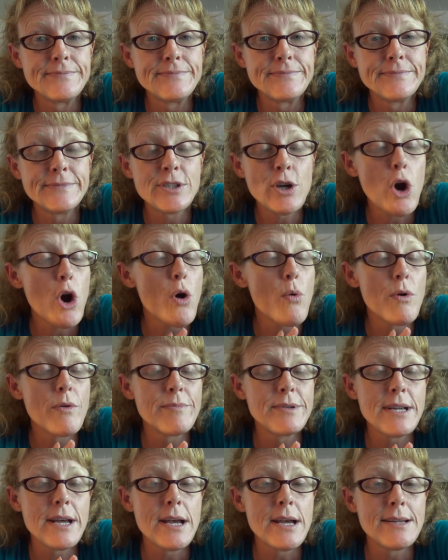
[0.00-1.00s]
It's a
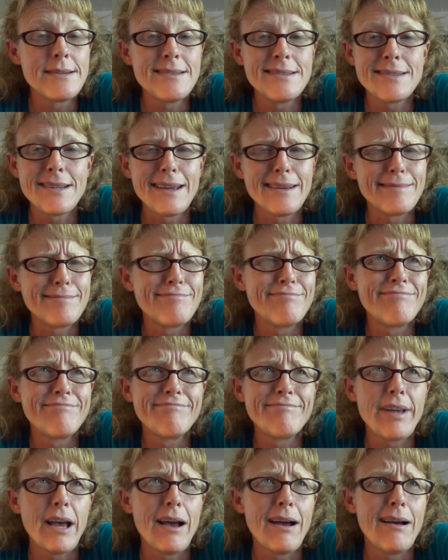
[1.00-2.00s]
heartworm test. It's like,
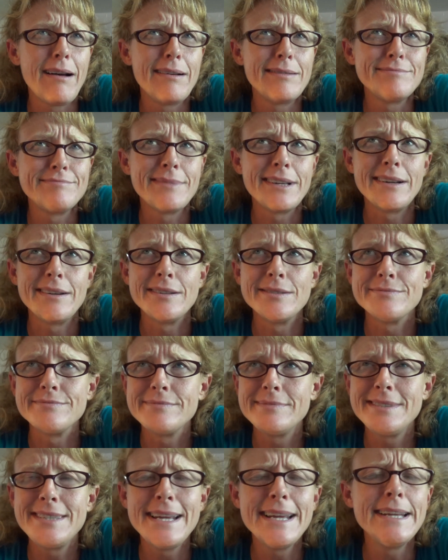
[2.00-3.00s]
I don't know,
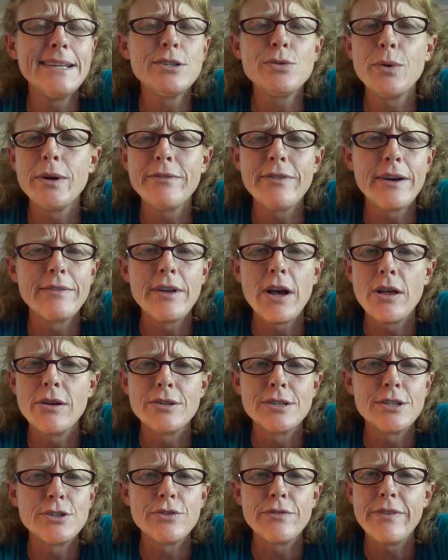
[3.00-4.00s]
$10 to
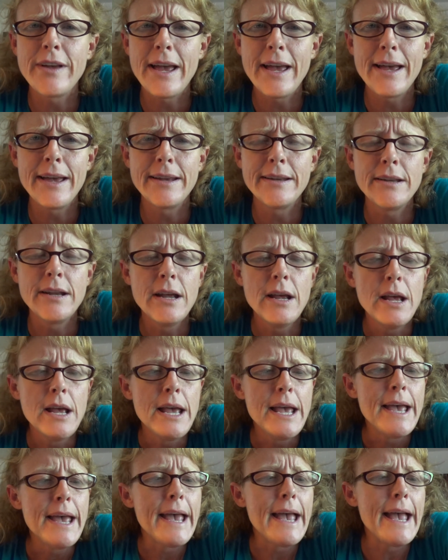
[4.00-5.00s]
$25 at your vet,
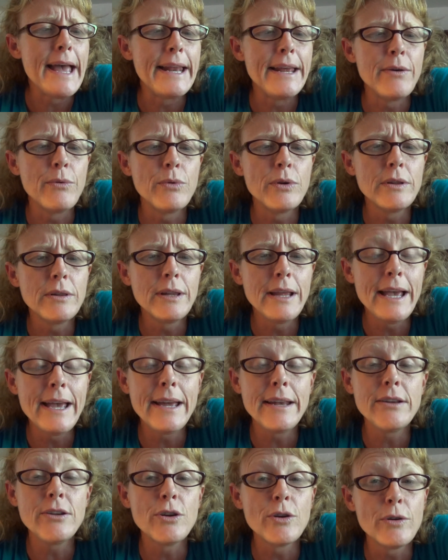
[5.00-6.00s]
and it will
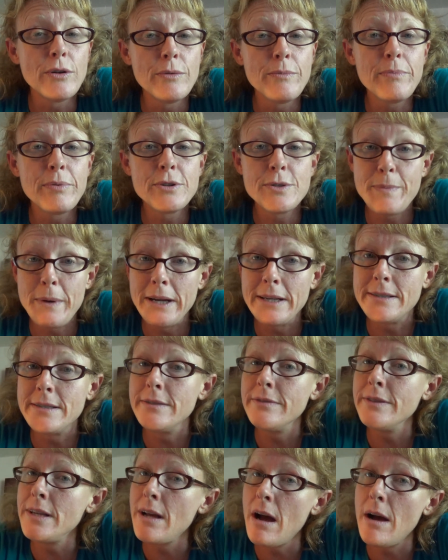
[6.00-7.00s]
let your
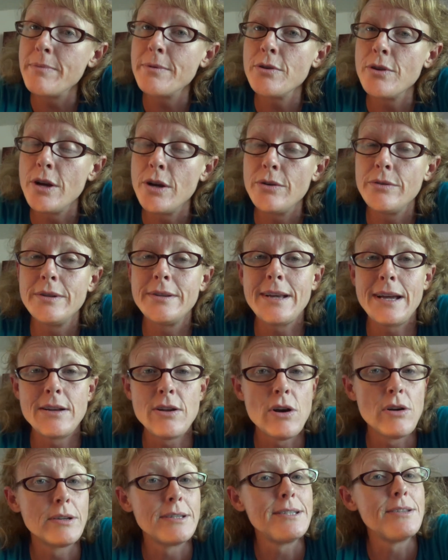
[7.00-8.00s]
prospective adopter know that that
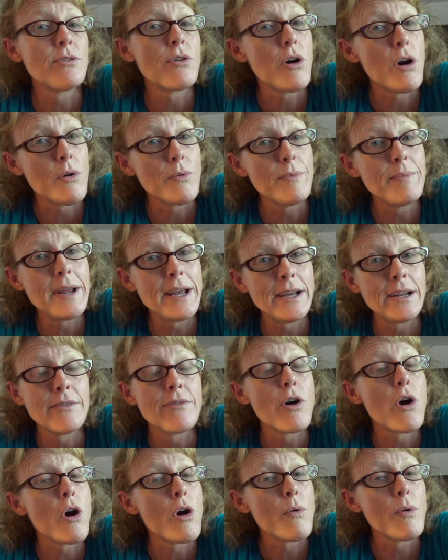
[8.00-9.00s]
dog is either heartworm negative
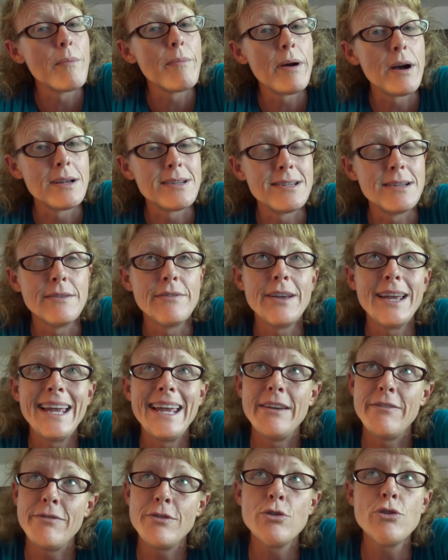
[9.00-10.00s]
or heartworm positive.
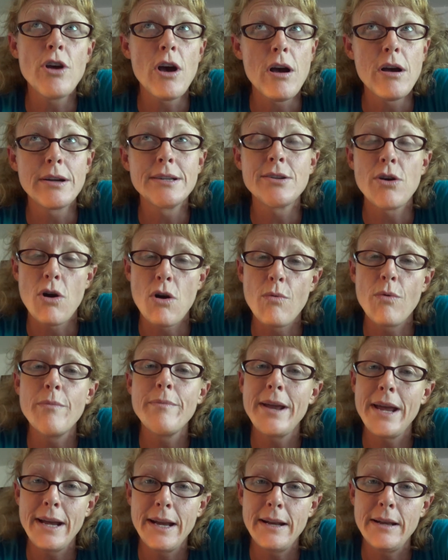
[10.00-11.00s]
If your dog is heartworm
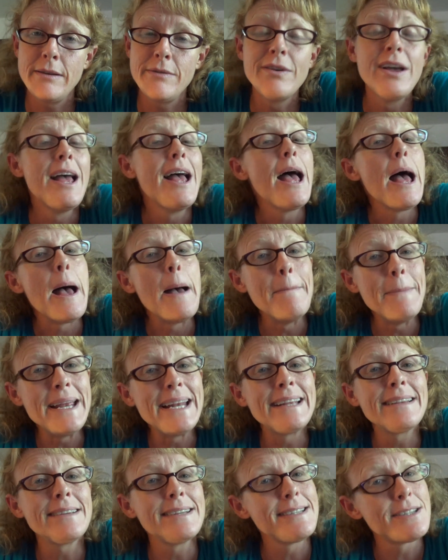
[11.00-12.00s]
negative,
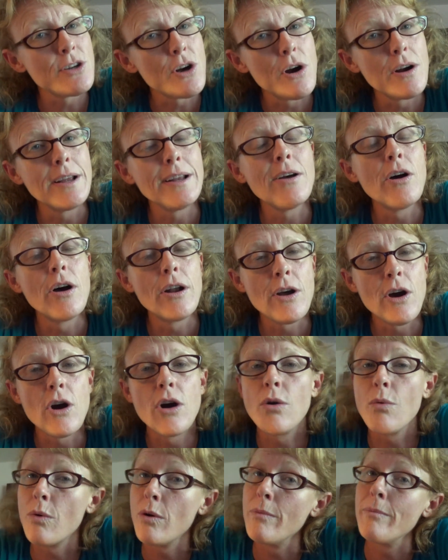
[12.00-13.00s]
immediately start it on
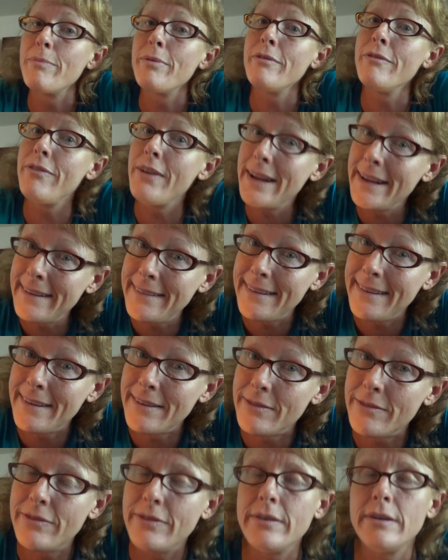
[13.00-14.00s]
heartworm
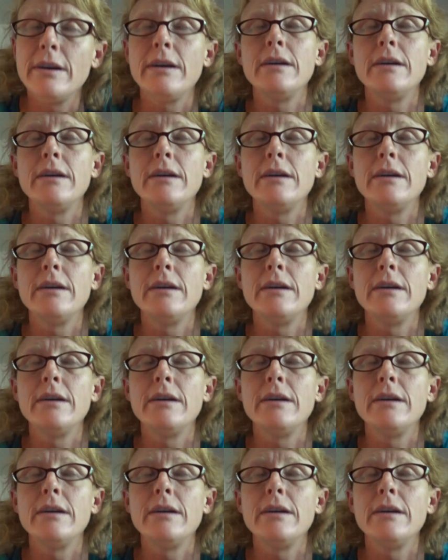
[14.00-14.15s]
preventative,